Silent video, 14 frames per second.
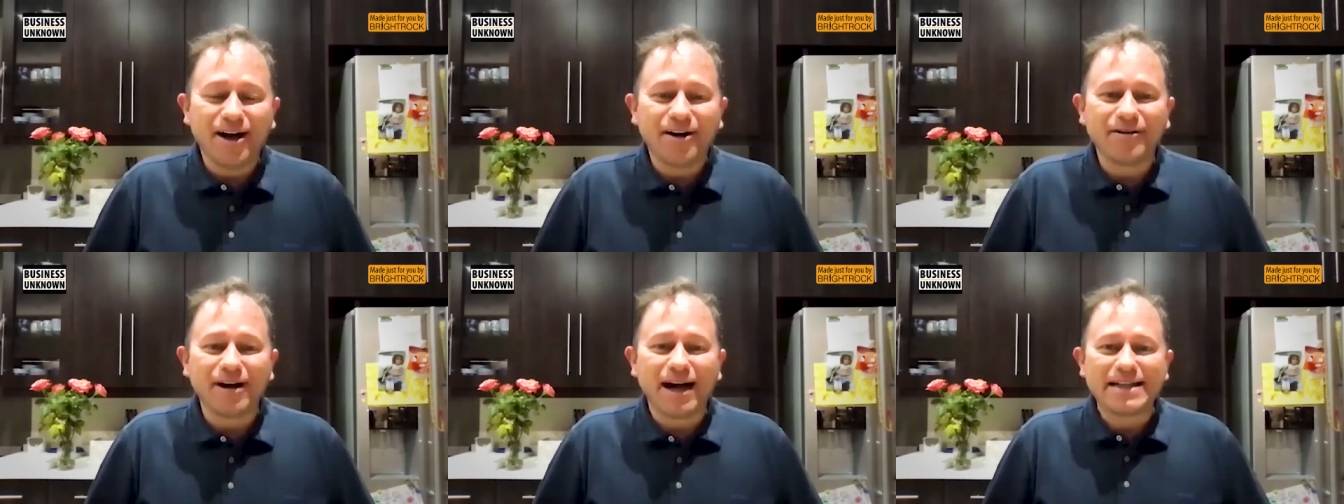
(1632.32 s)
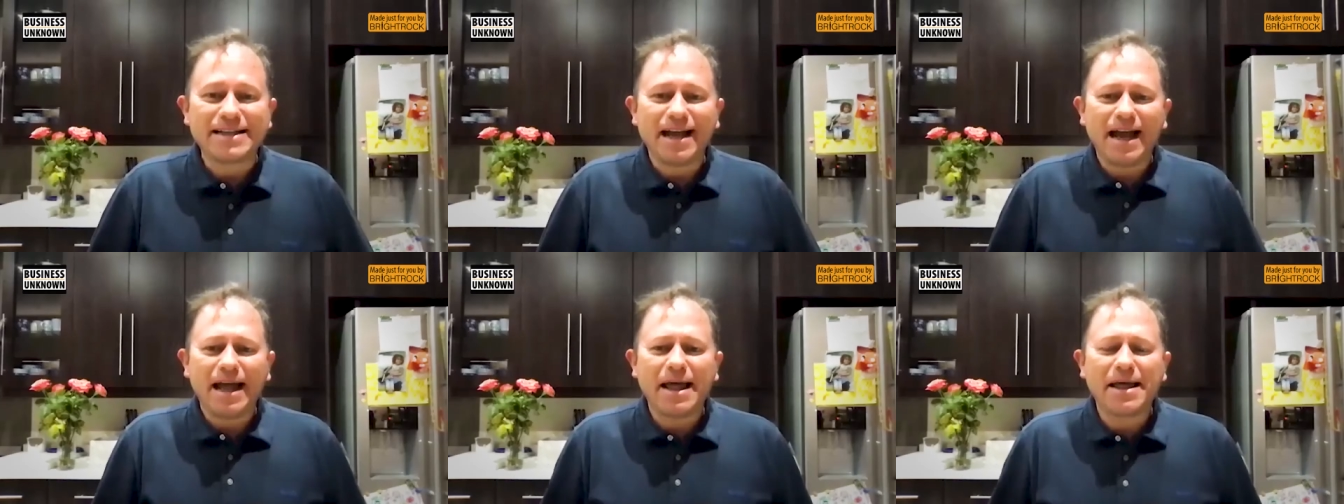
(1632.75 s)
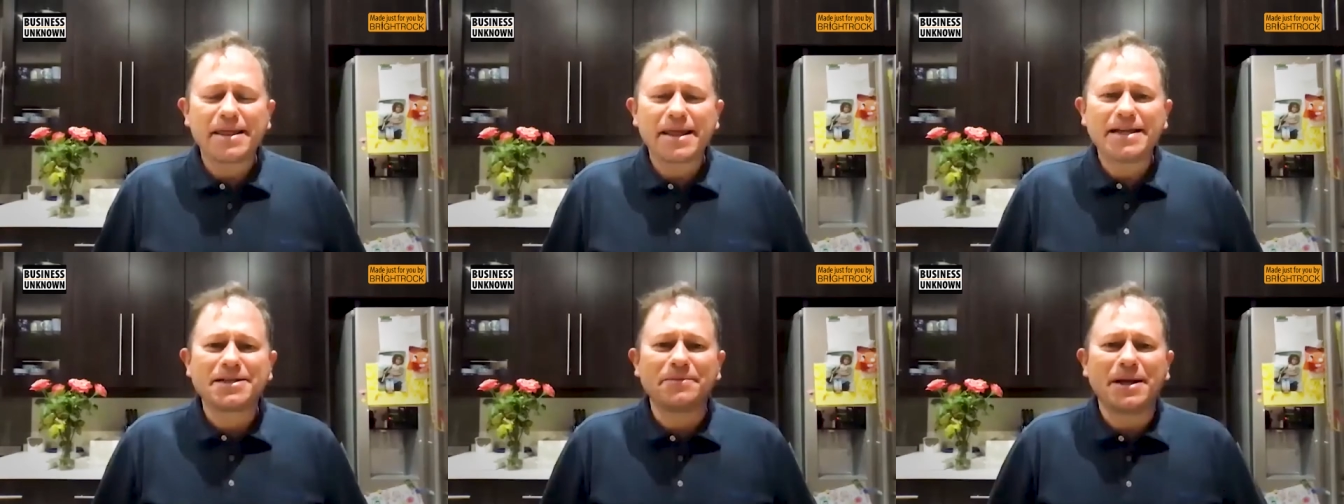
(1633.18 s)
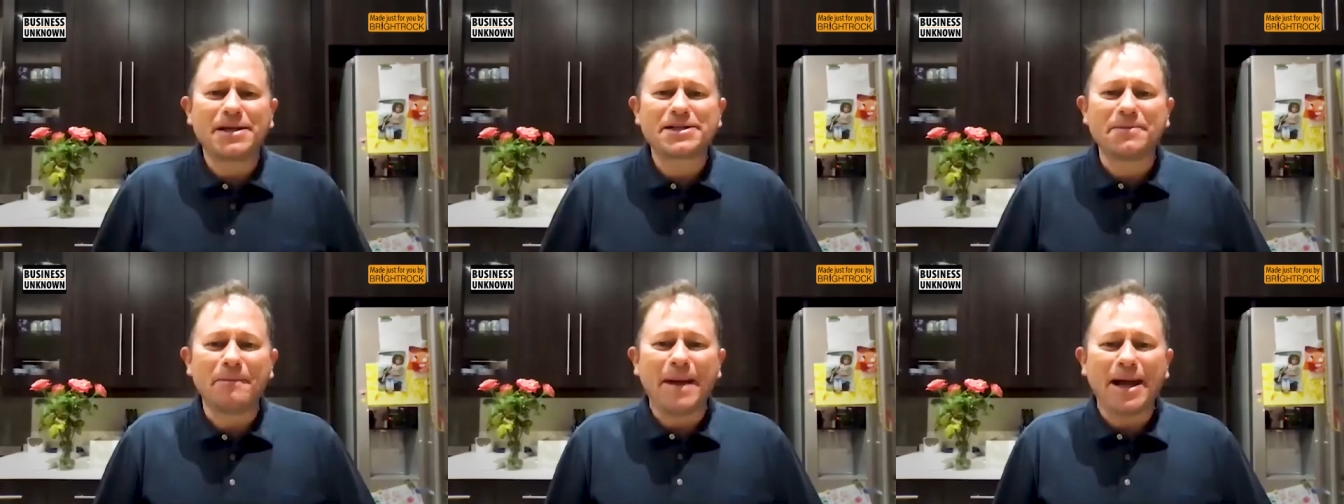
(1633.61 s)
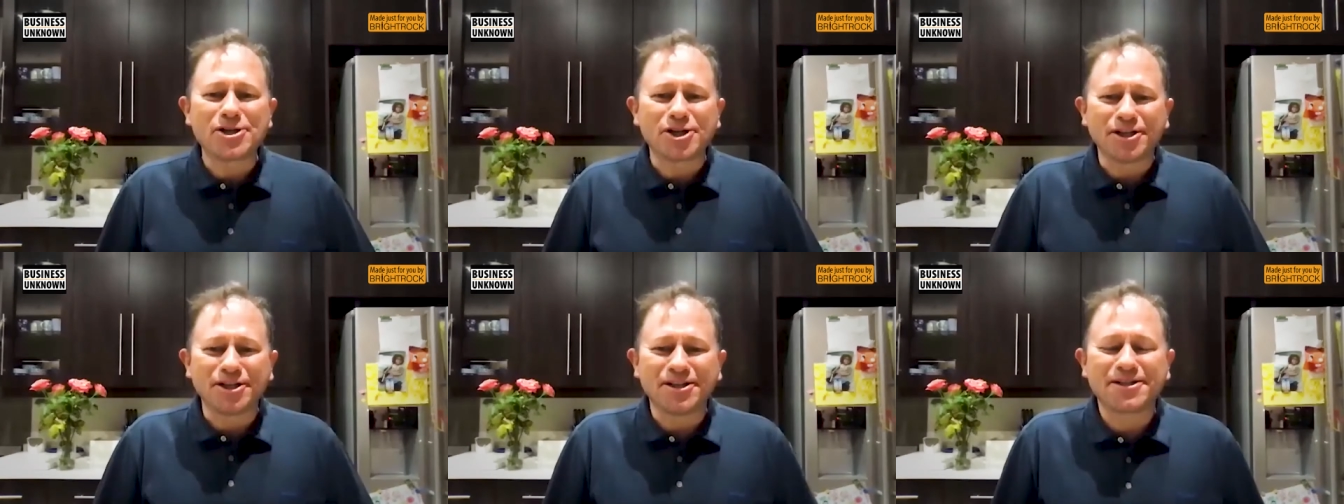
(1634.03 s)
All right, uh, I think some some
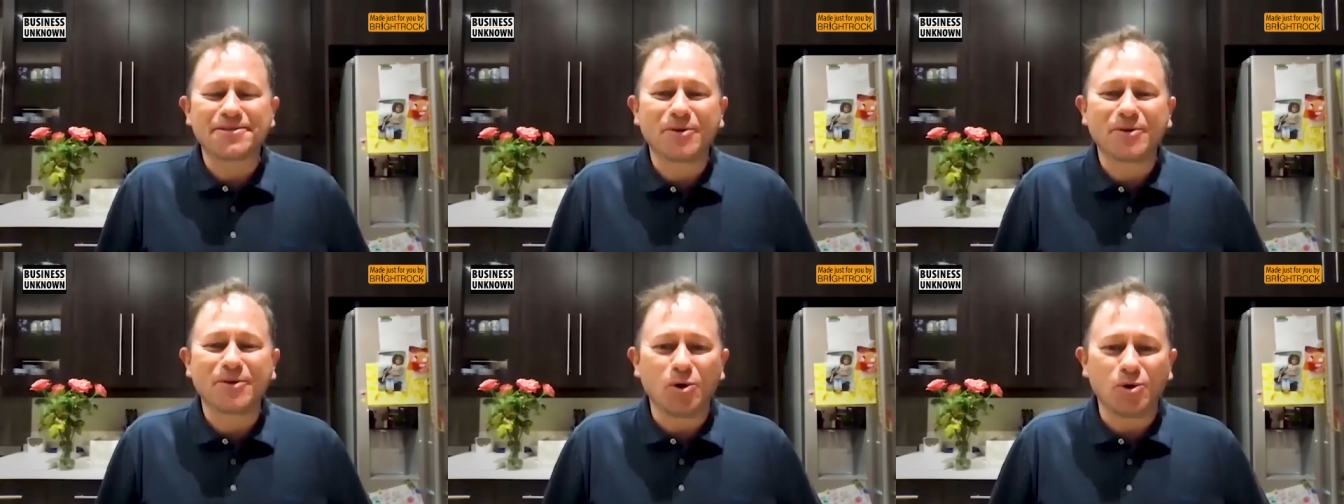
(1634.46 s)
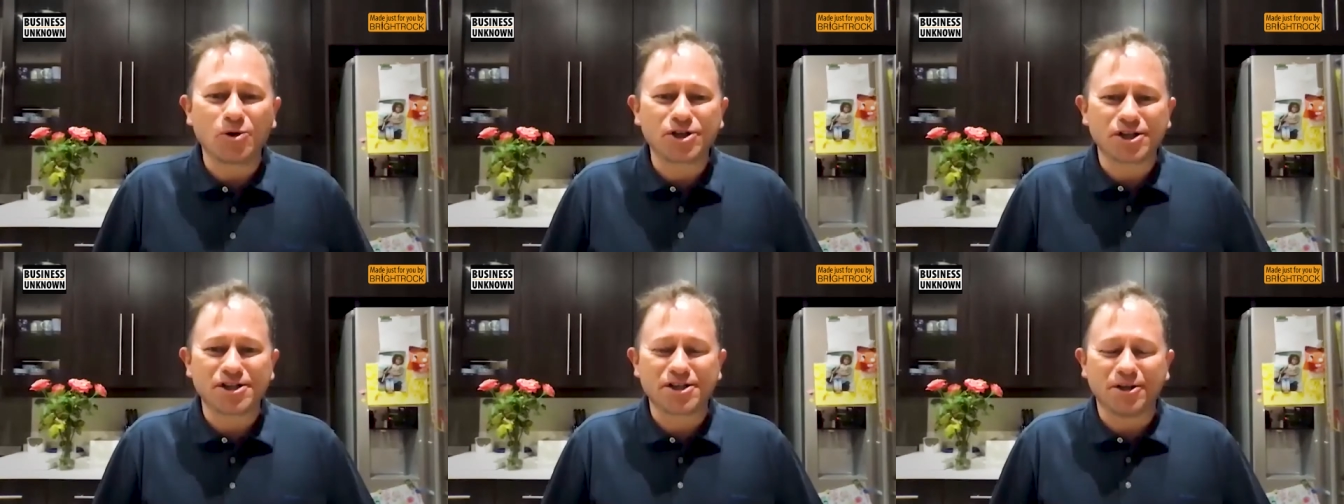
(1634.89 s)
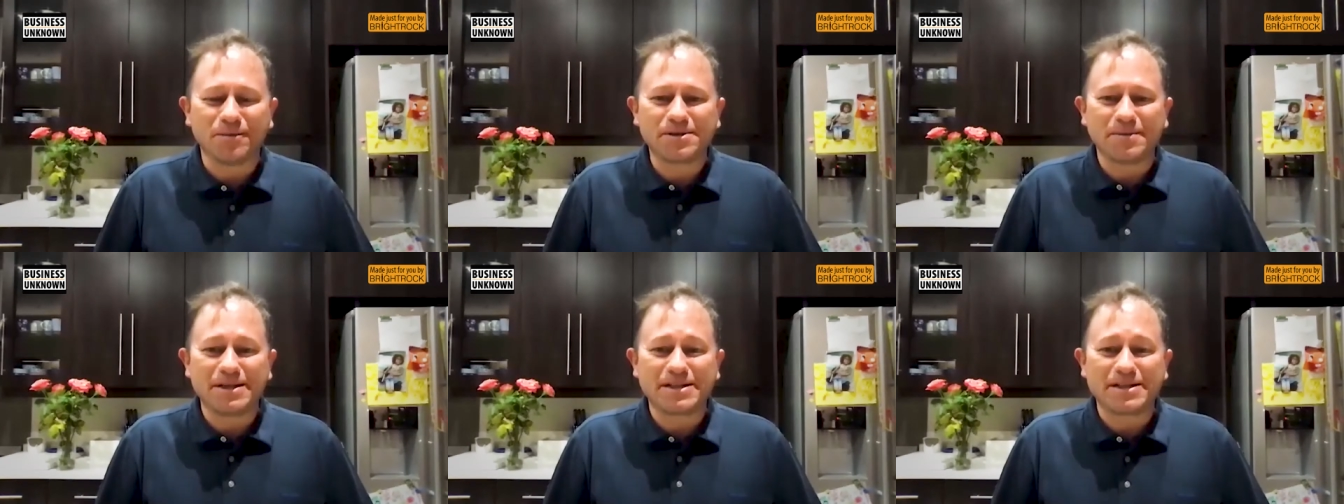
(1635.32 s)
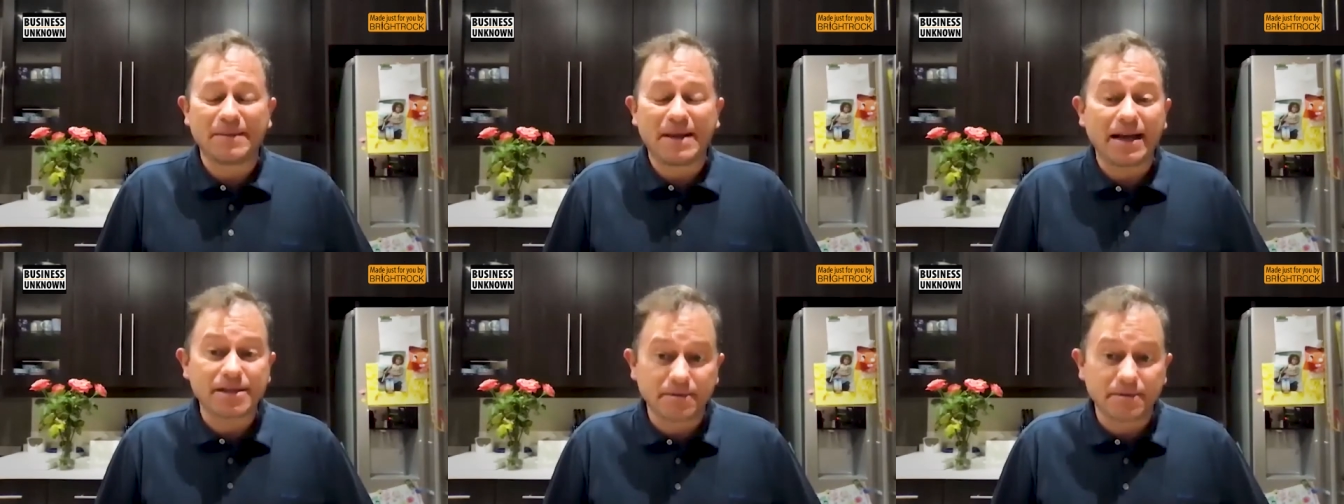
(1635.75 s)
measured and some cautious optimism there.